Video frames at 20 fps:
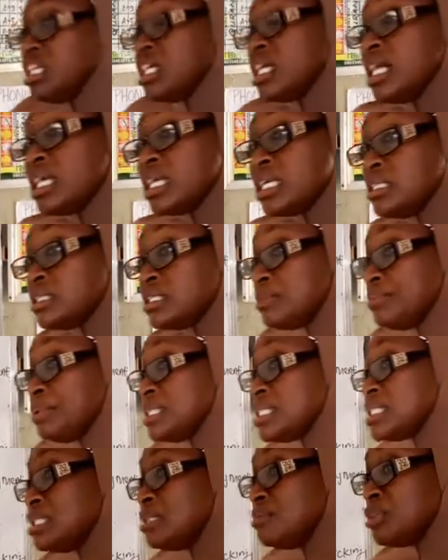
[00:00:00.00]
they can kill the
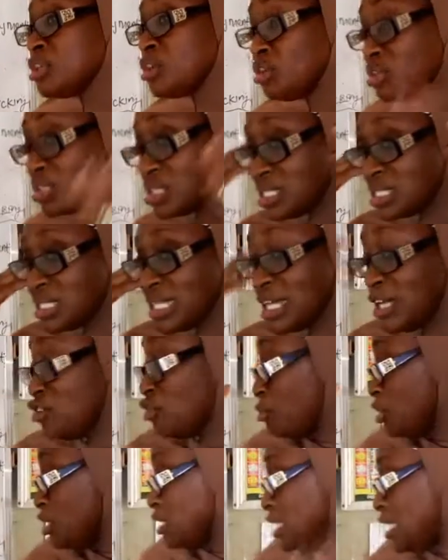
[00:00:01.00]
person because they are no more in